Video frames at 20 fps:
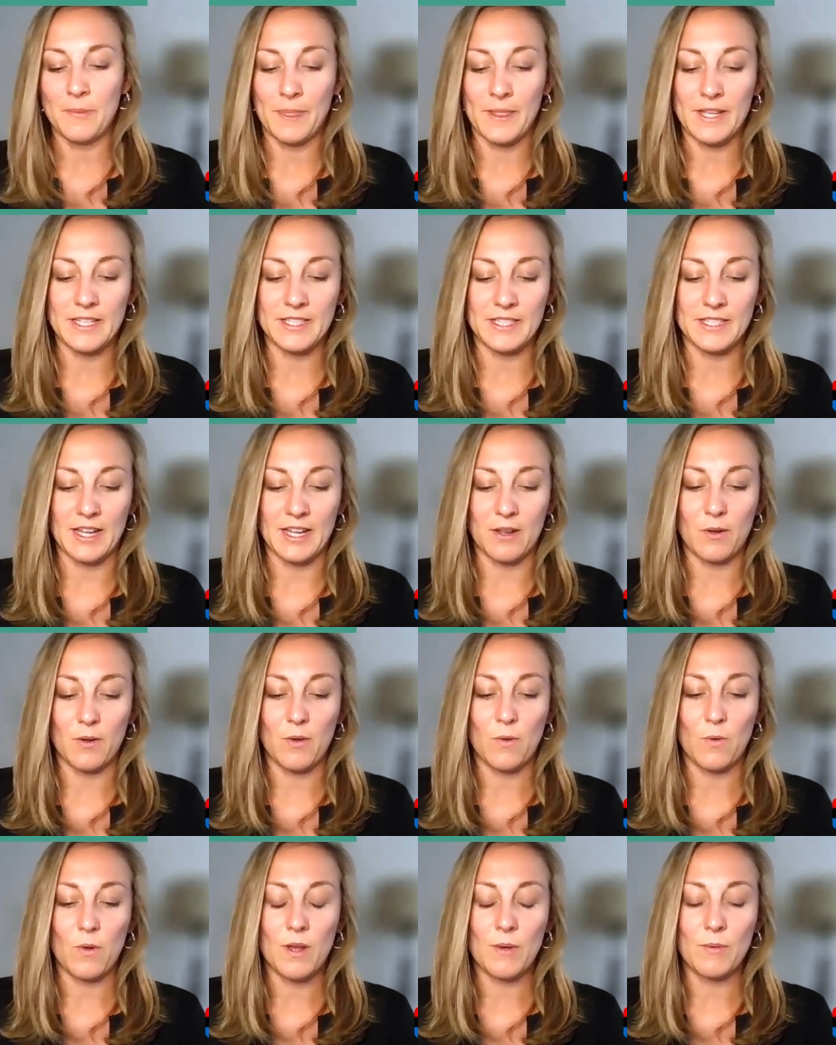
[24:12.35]
He's like,
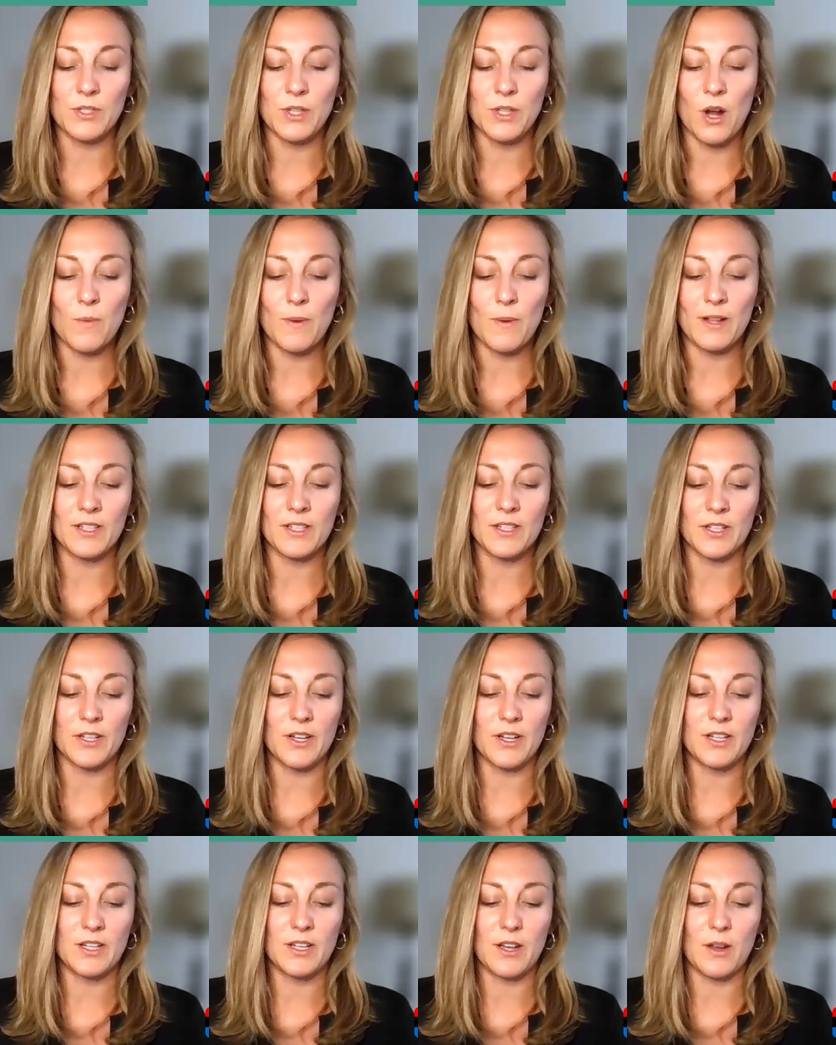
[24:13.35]
it was all well and
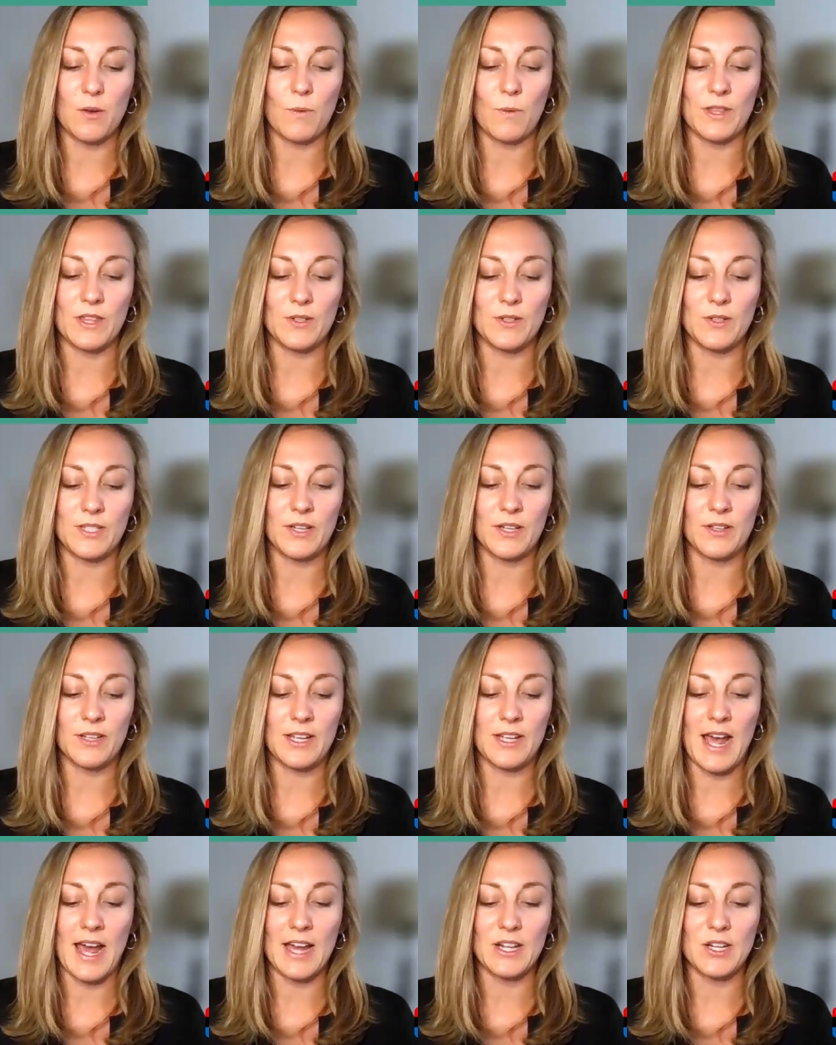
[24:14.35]
good when the utility
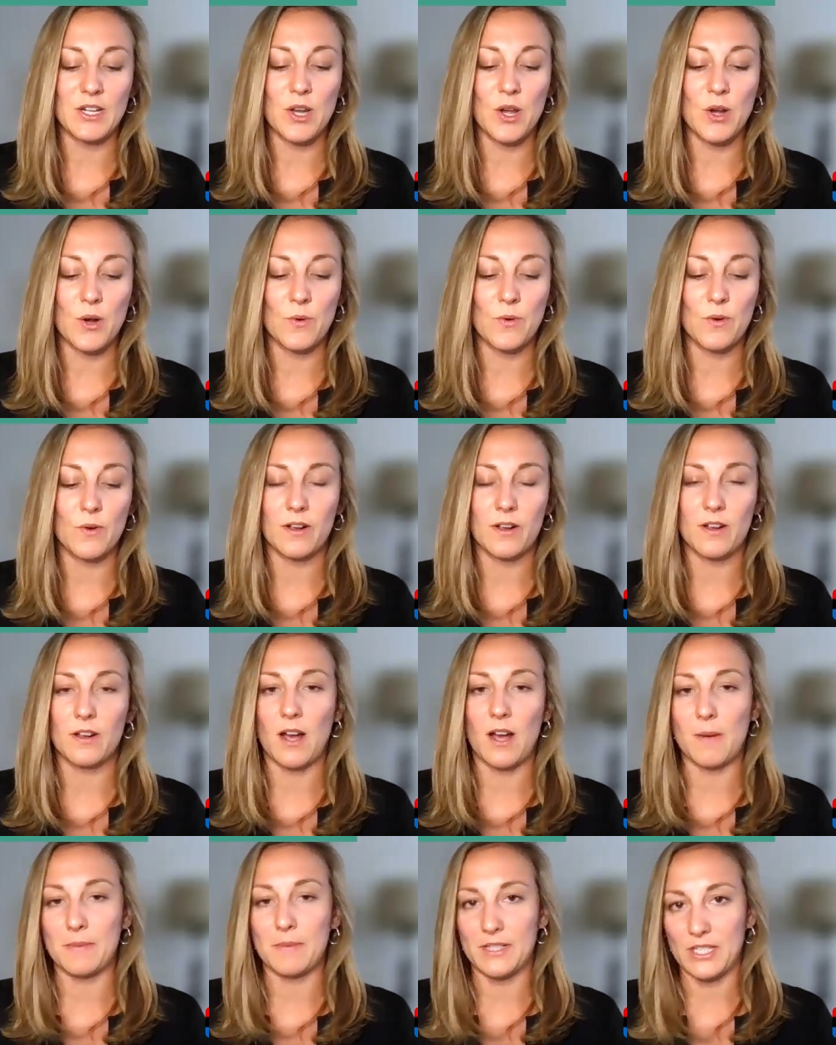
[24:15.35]
had no
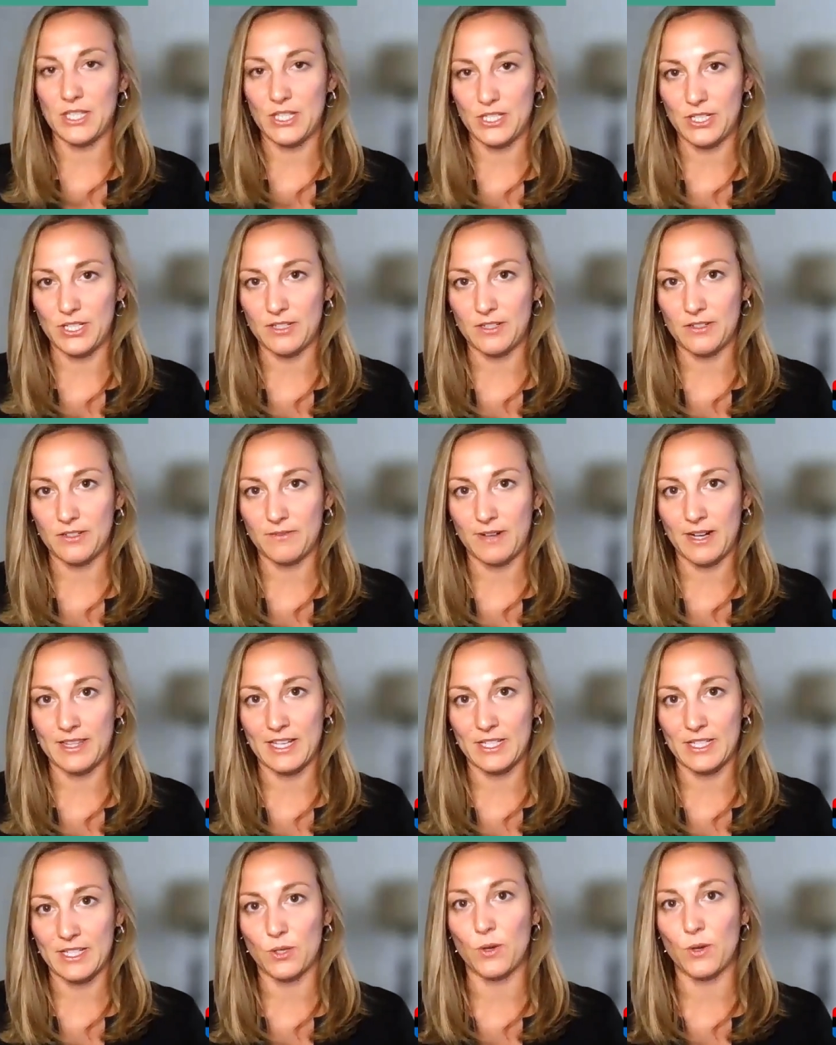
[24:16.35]
competition, right?
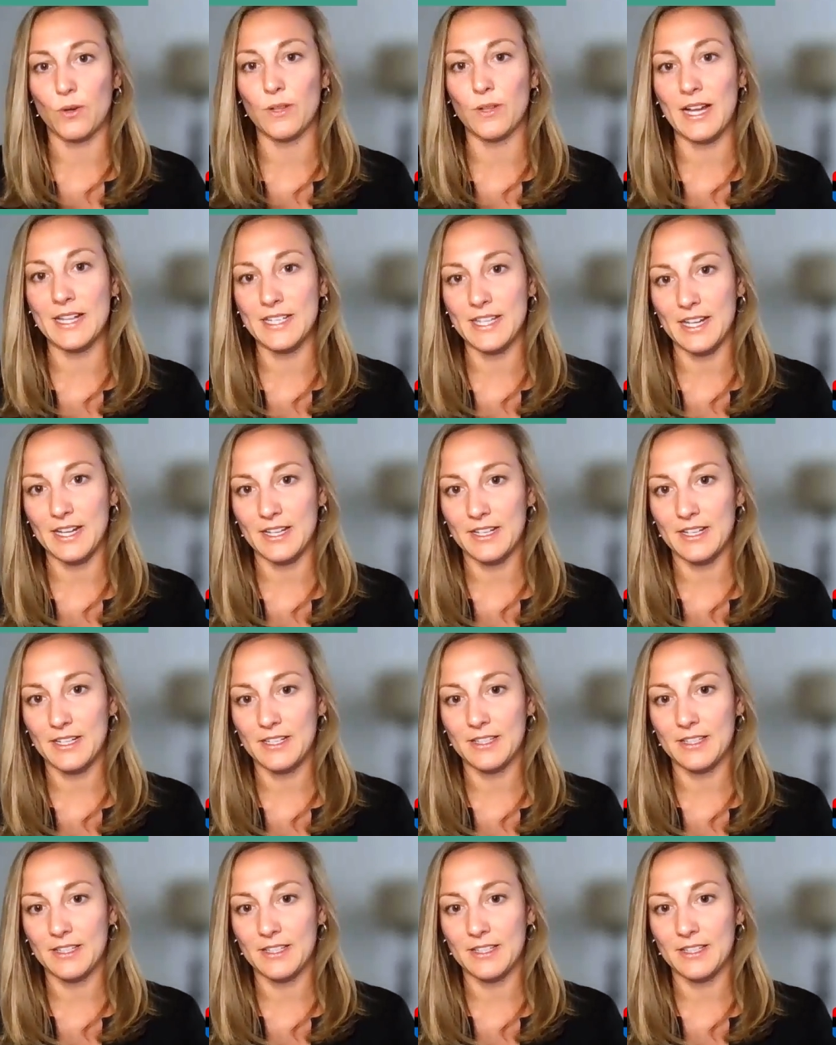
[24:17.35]
That's the whole idea.